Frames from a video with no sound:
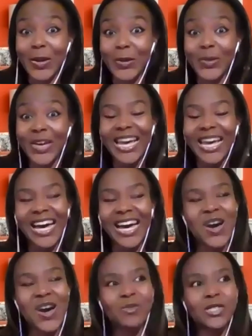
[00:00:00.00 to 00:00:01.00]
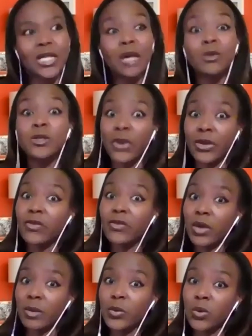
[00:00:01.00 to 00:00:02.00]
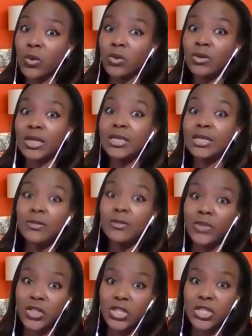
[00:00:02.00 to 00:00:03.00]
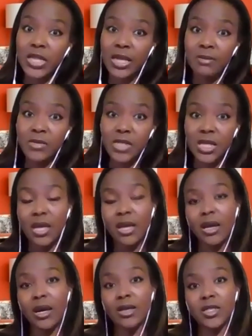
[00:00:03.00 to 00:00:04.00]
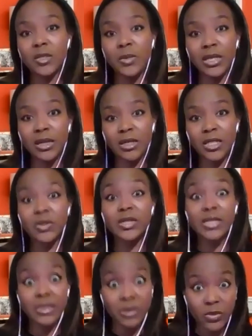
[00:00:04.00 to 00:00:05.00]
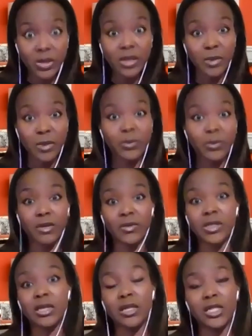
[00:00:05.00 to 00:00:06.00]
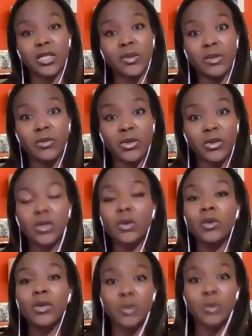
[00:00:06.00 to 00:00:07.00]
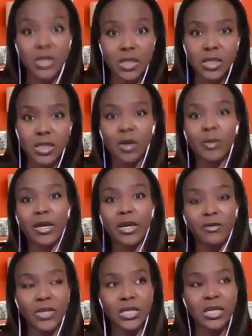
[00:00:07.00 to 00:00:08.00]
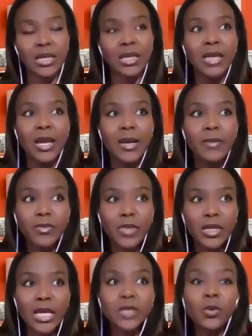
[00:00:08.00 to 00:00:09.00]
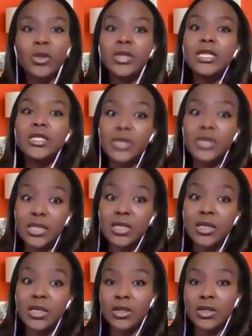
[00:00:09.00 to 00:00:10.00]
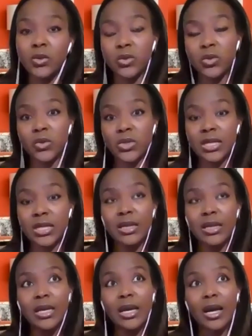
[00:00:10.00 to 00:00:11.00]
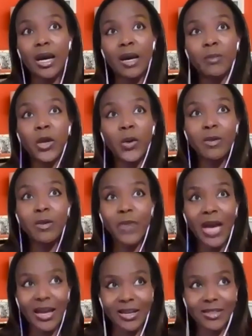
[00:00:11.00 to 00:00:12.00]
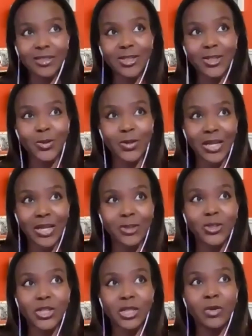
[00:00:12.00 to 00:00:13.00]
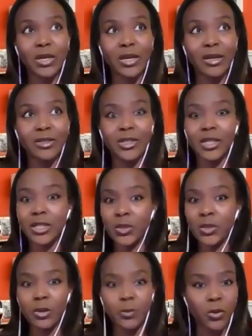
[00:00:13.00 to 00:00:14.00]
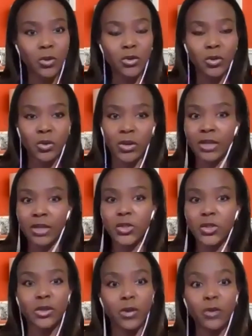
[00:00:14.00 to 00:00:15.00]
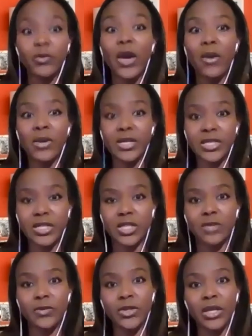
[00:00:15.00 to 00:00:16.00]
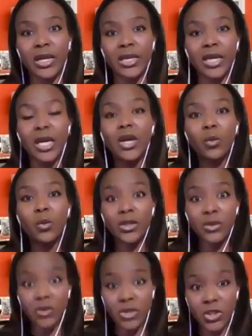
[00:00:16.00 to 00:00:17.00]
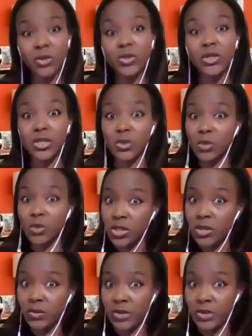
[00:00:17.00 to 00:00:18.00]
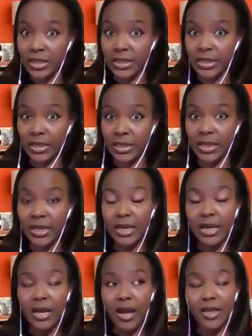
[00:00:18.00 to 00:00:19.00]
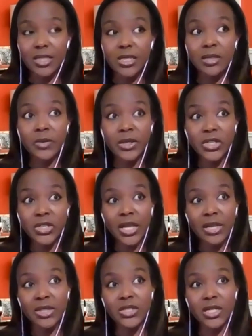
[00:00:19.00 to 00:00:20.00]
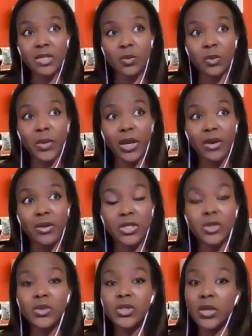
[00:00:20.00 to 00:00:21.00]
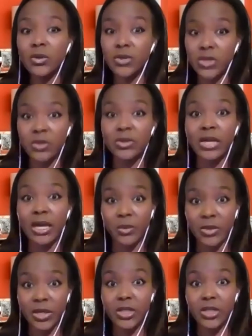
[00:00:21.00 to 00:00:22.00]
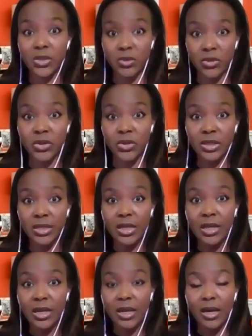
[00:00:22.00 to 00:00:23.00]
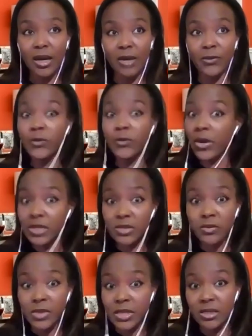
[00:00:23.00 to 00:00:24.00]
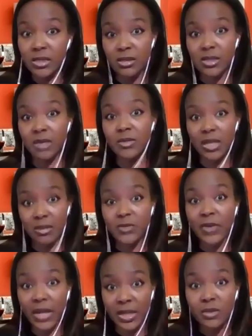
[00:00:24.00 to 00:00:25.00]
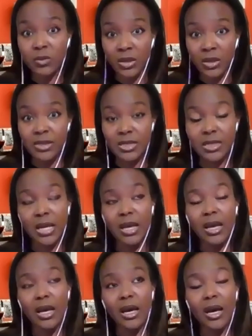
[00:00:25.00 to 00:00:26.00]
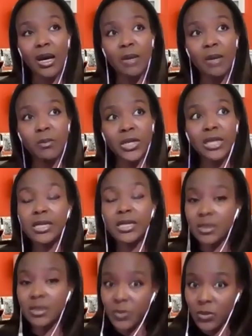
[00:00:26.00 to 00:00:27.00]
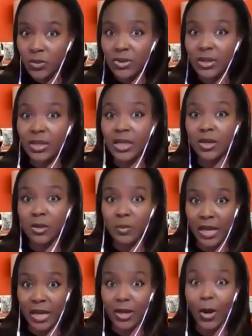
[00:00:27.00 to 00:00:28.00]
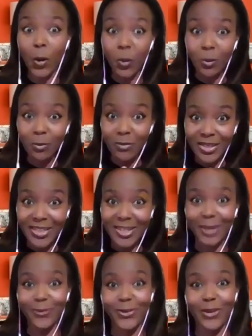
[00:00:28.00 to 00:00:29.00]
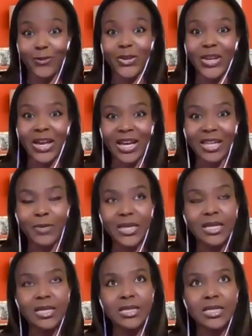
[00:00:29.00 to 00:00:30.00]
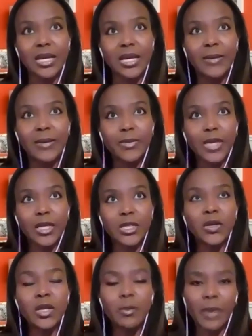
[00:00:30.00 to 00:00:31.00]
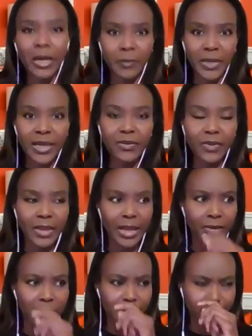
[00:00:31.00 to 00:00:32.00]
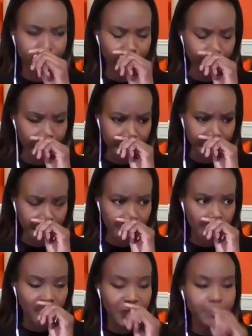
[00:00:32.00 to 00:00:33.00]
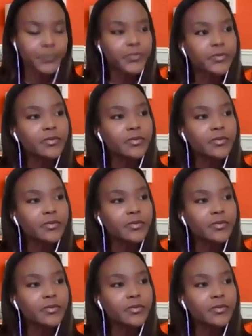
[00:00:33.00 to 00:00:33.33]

so um, so that was very very important that he didn't feel ashamed uh, to be Nigerian is incredibly proud of his Nigerian roots, always wanting to go back and visit. And that's what you need to instill in your daughter. Um, going back to the country where you know you were born or your country of, of heritage, if you like, with your children is also really key. I see real challenges with parents who don't do that with their children uh, for various reasons, sometimes valid ones. Um, but it is important that they go back home, you know, if, if you like, because it's only by being there that, excuse me,